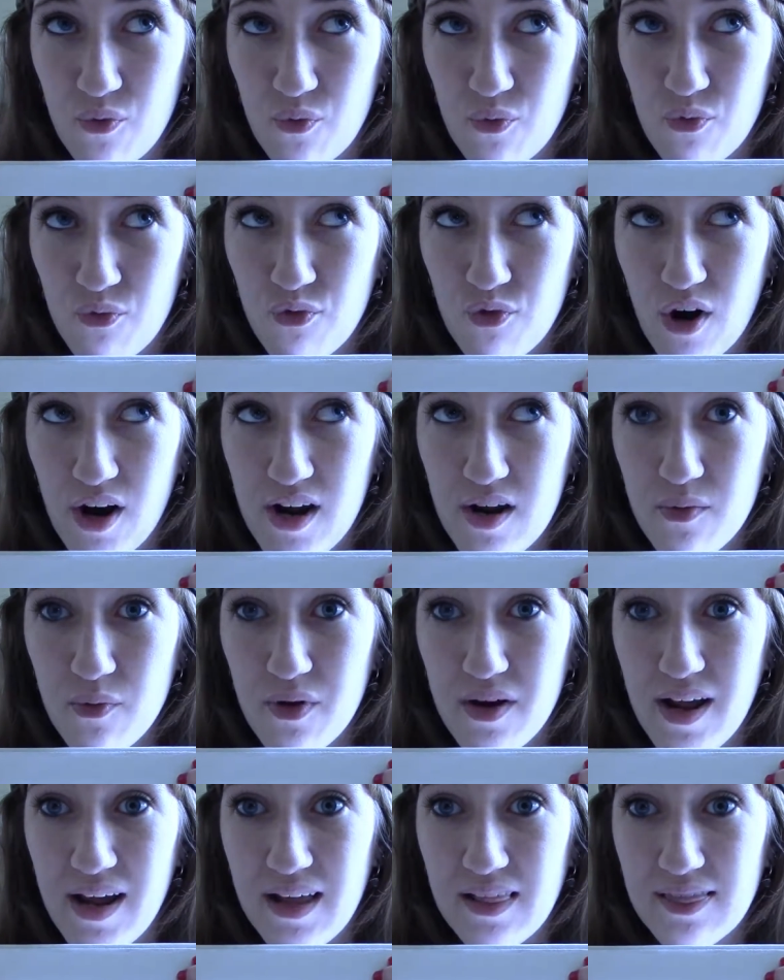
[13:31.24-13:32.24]
right
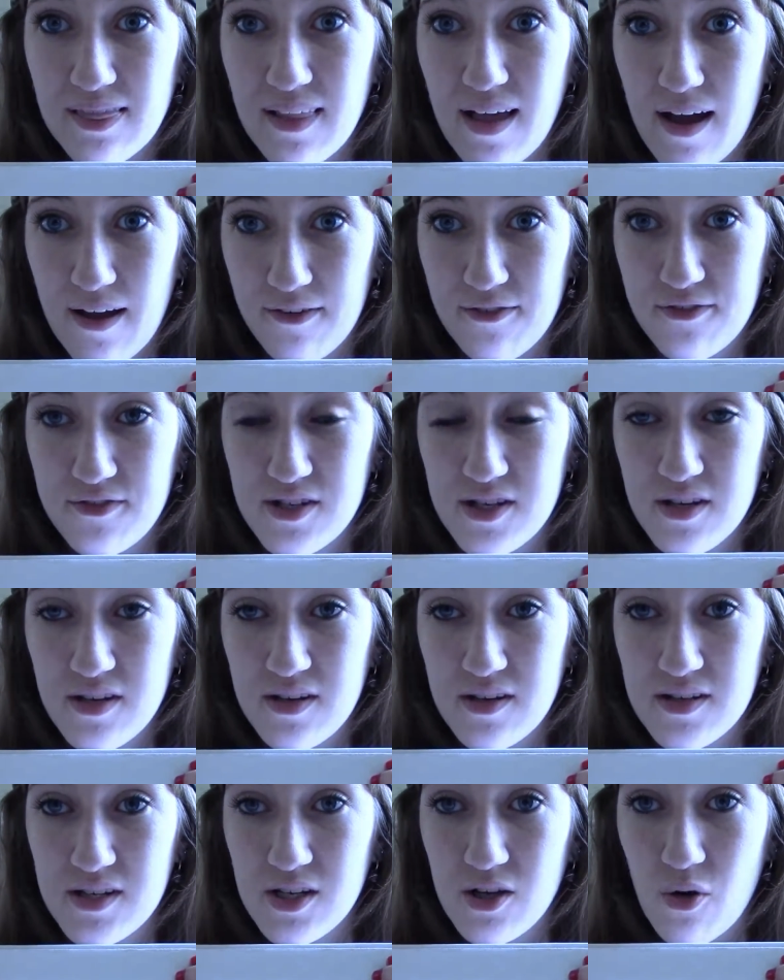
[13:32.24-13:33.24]
when I left
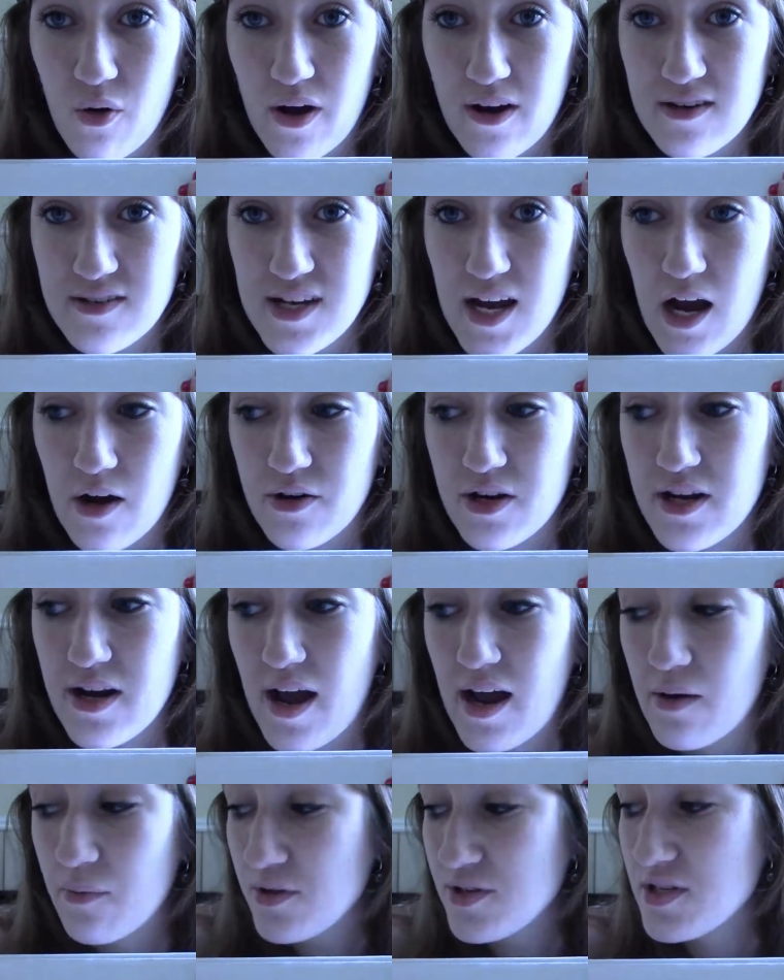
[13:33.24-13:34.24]
to go out of town, and
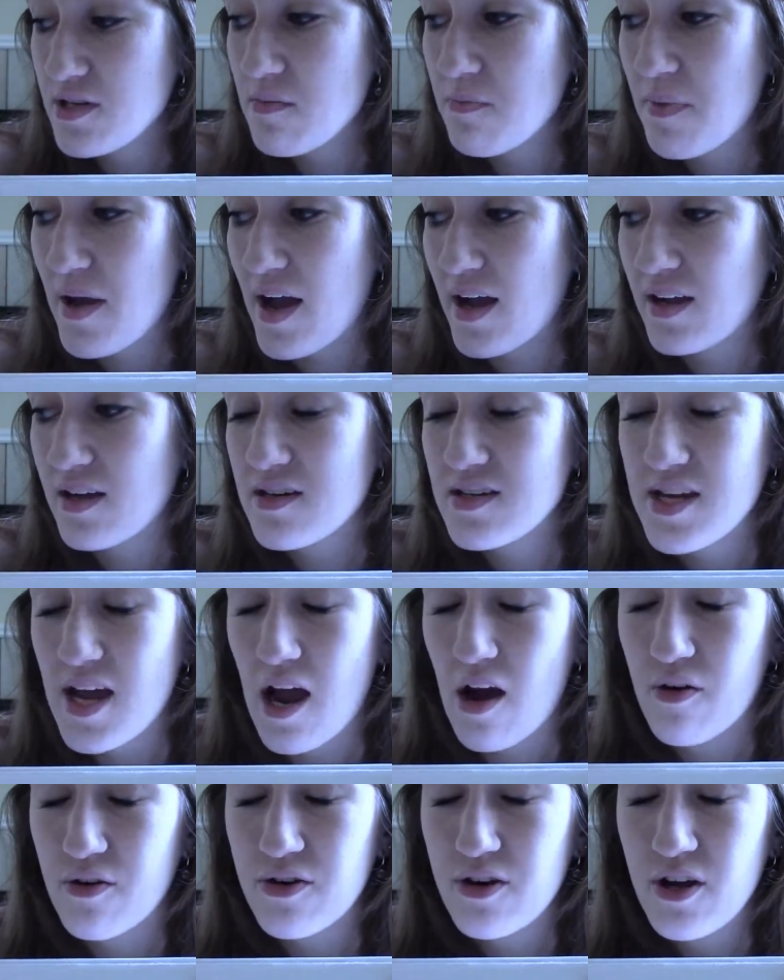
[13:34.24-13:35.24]
I wasn't back in
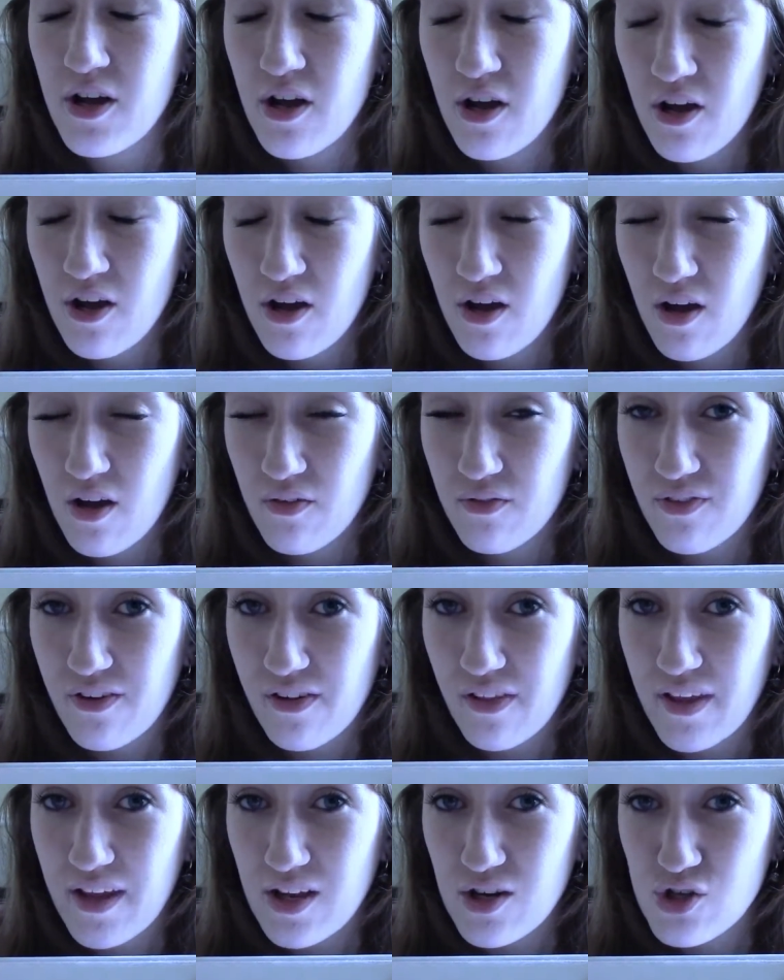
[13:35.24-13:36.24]
town
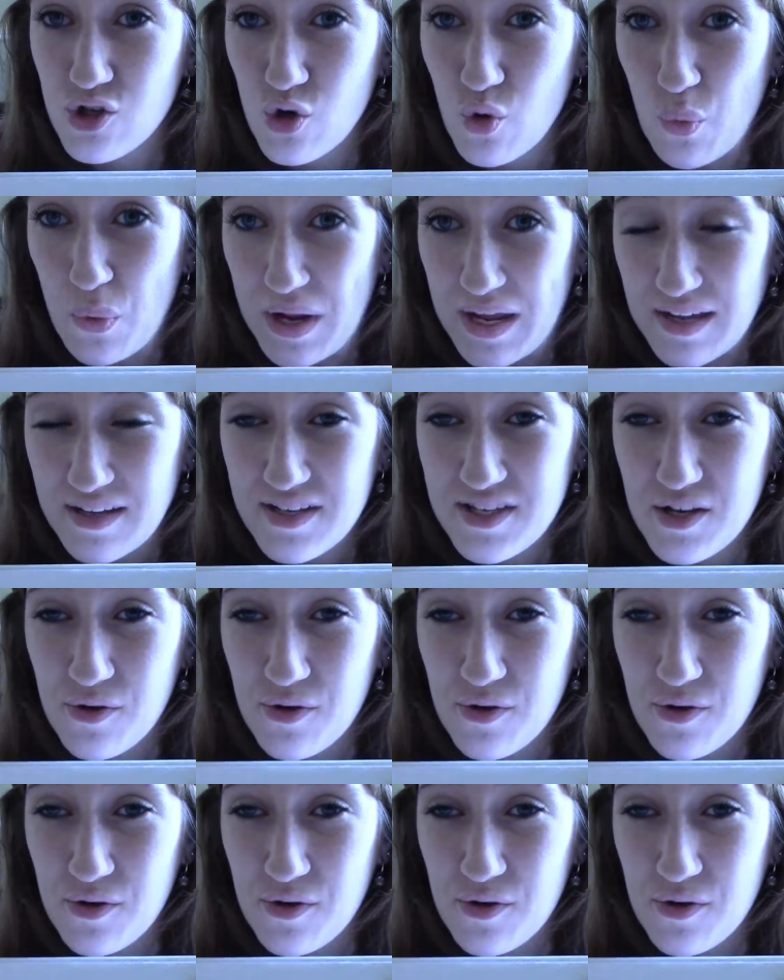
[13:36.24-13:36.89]
for like 2 weeks.